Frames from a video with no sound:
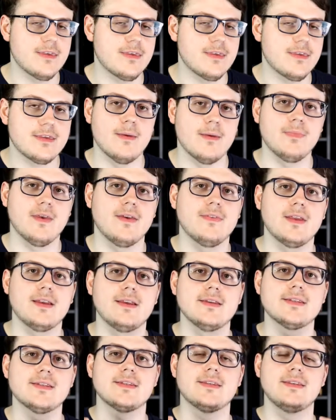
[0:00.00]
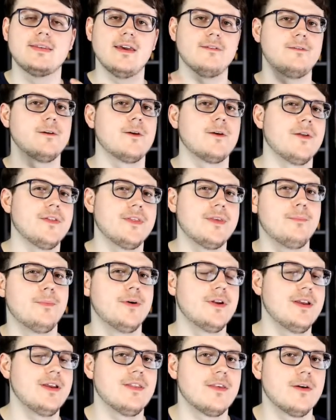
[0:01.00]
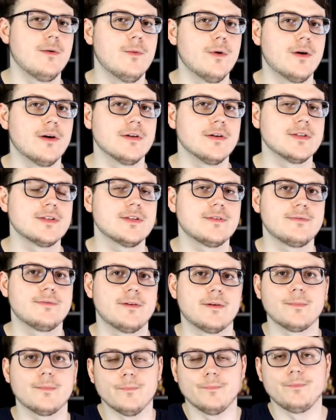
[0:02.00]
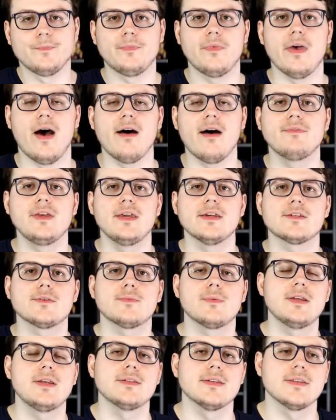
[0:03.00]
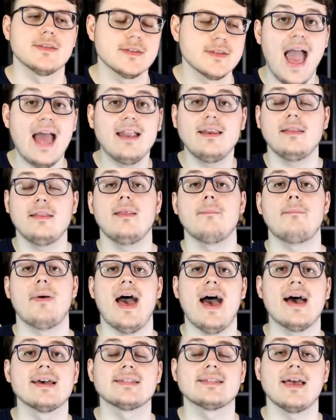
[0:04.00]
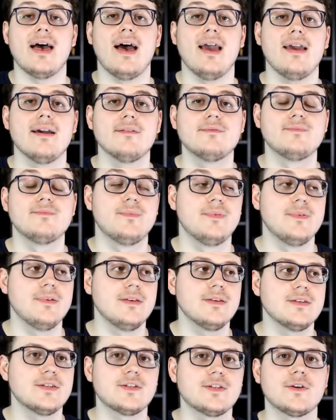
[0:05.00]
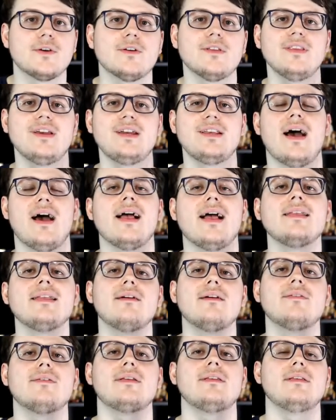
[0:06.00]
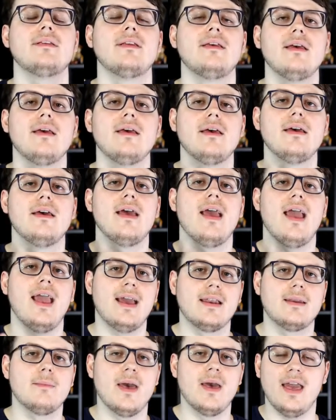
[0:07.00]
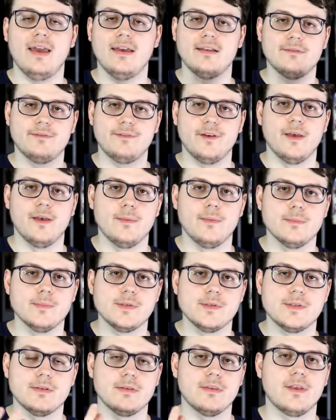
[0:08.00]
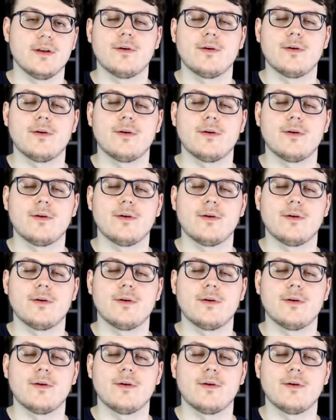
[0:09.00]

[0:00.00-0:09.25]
Something that is difficult to put into words for obvious reasons. And in the past, I have certainly not given anime and films the credit.